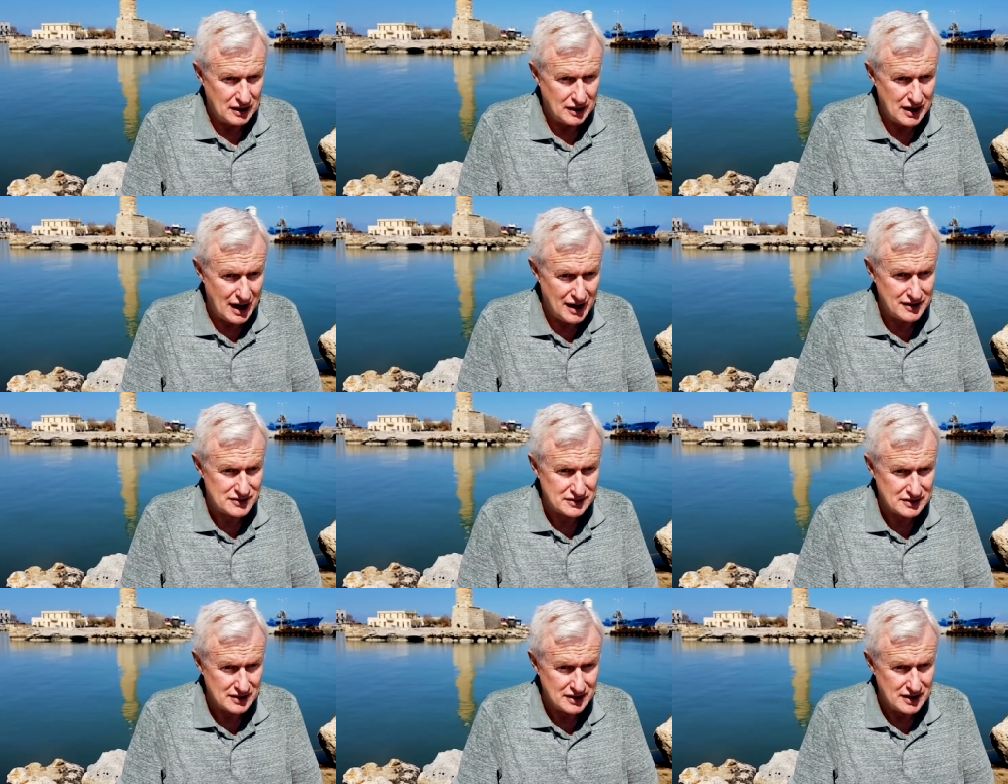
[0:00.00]

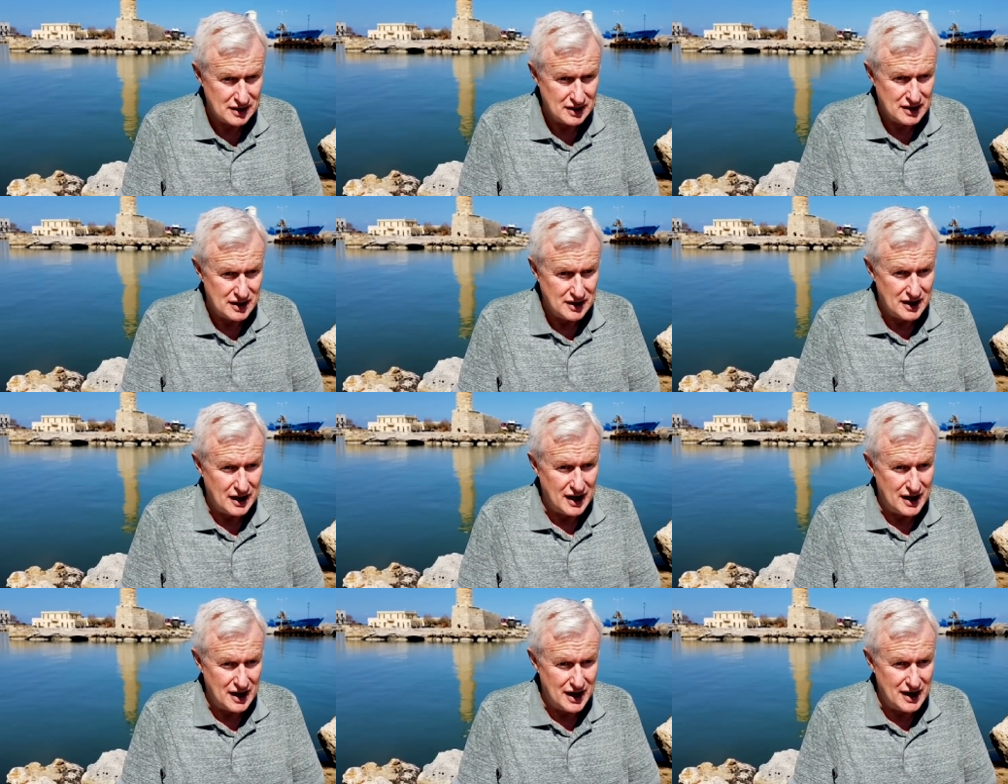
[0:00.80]
Guys,
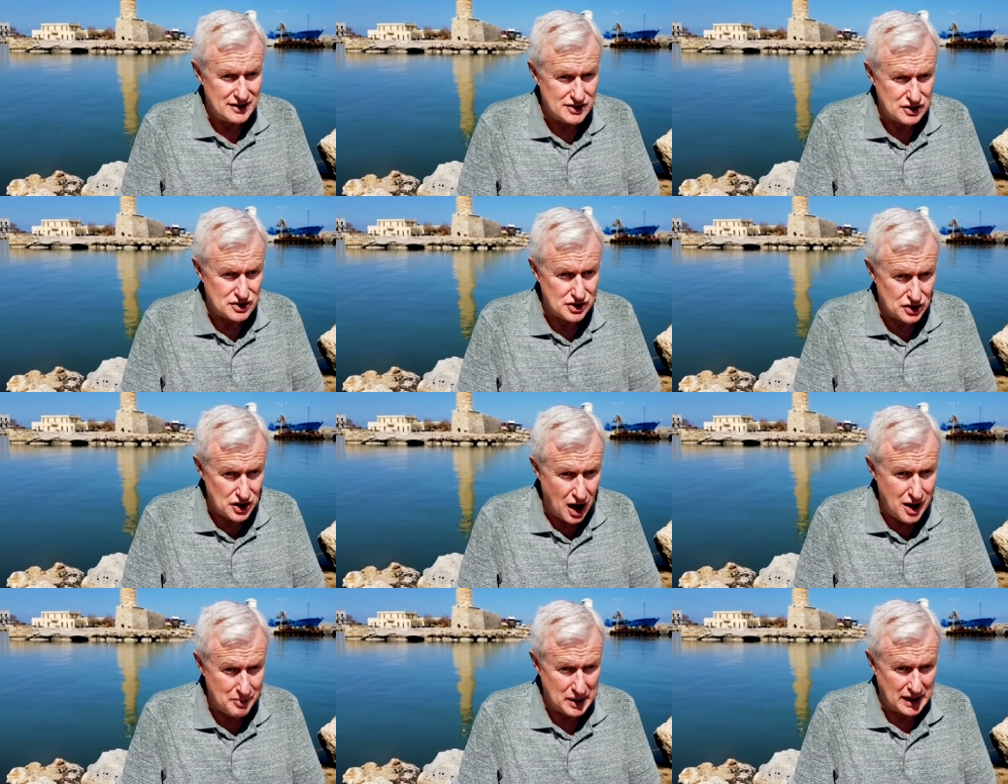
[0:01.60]
it's a
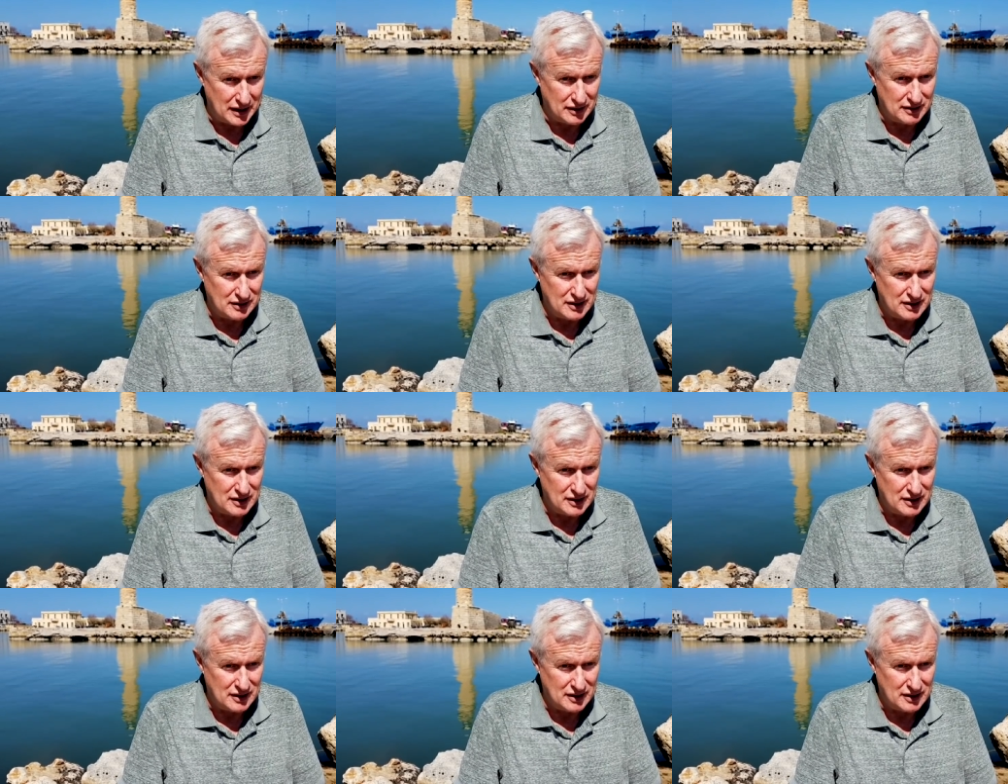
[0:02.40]
tsunami.